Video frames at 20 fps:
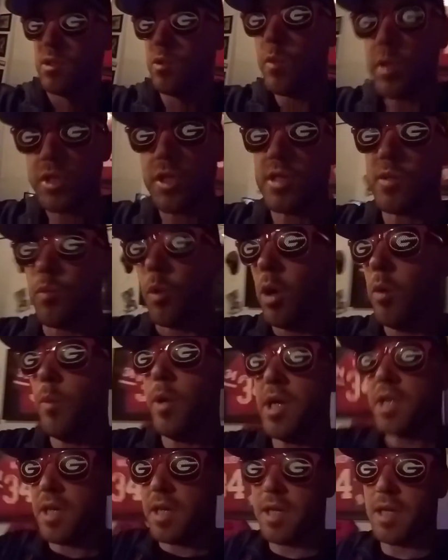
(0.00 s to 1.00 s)
which is what
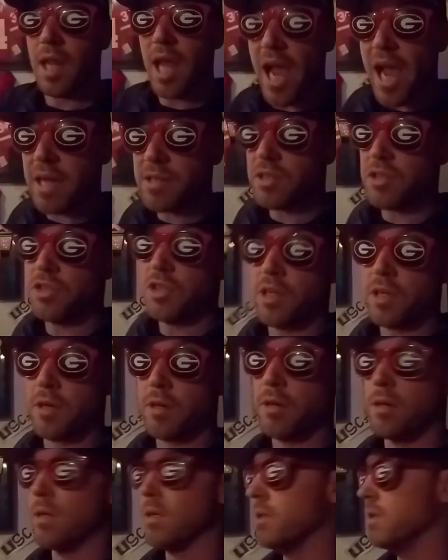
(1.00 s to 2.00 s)
we did last
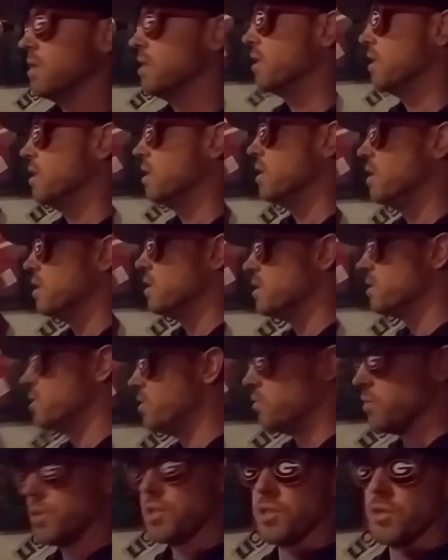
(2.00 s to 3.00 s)
year
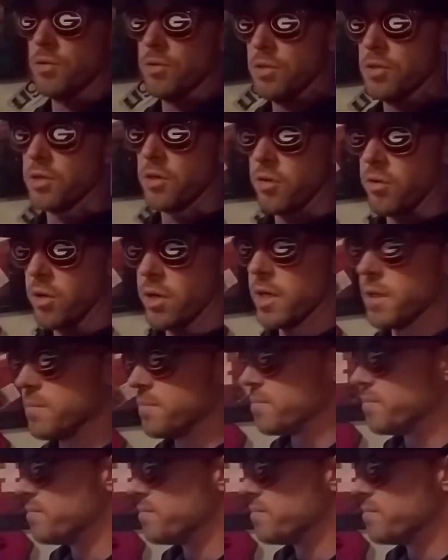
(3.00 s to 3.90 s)
to a certain degree.